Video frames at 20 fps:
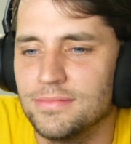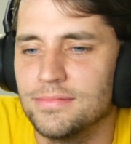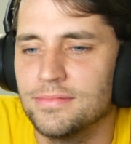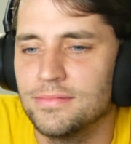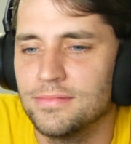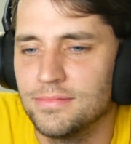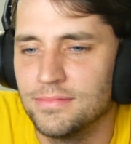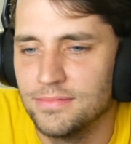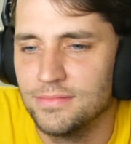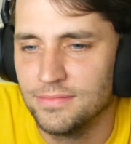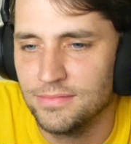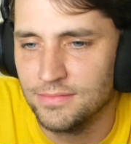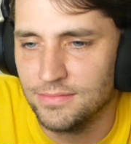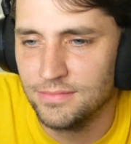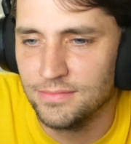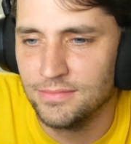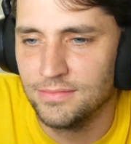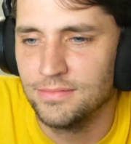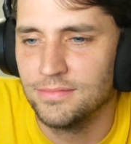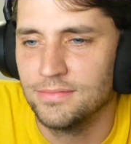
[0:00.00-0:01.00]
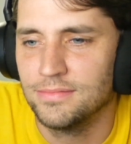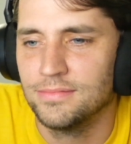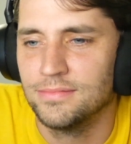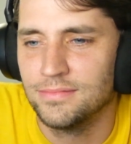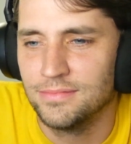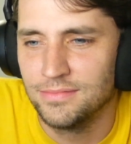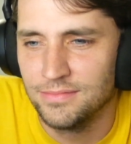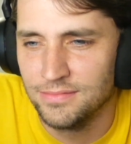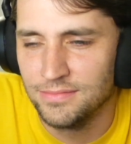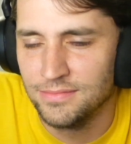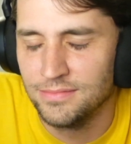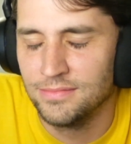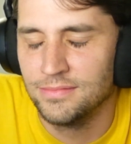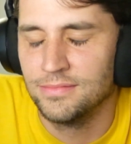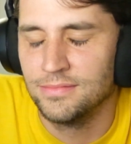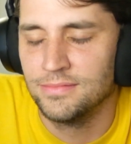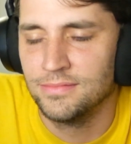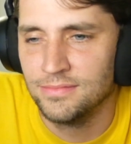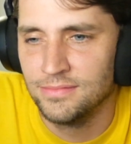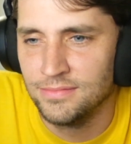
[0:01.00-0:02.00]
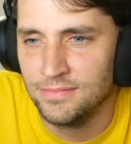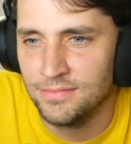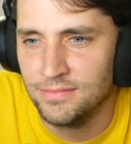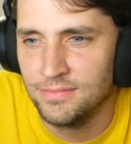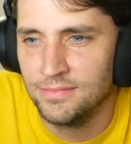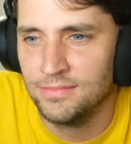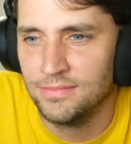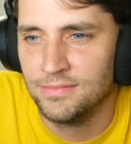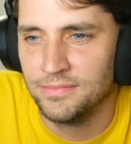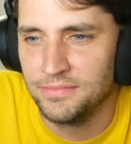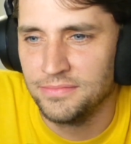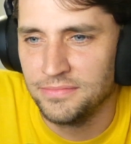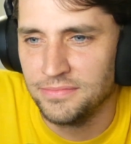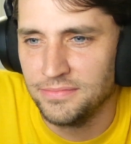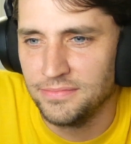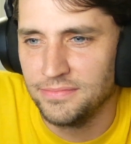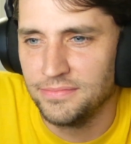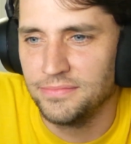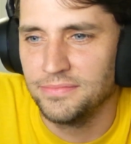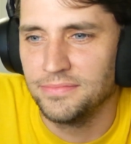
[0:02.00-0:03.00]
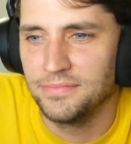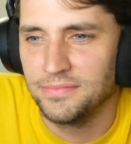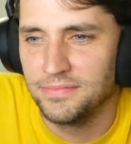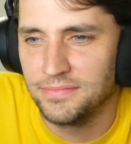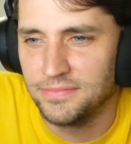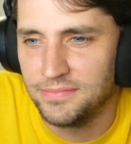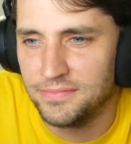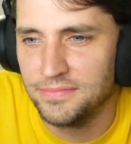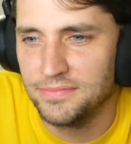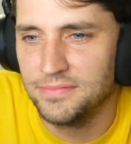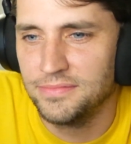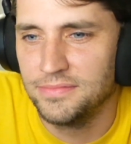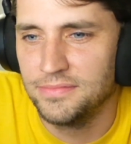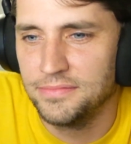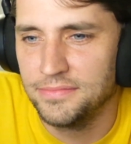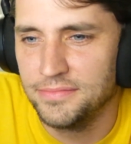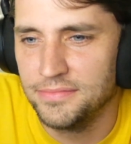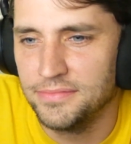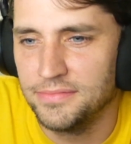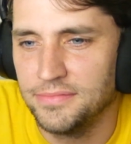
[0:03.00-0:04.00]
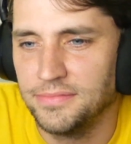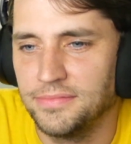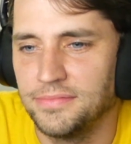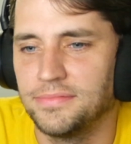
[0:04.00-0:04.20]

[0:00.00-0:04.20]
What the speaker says: (silent)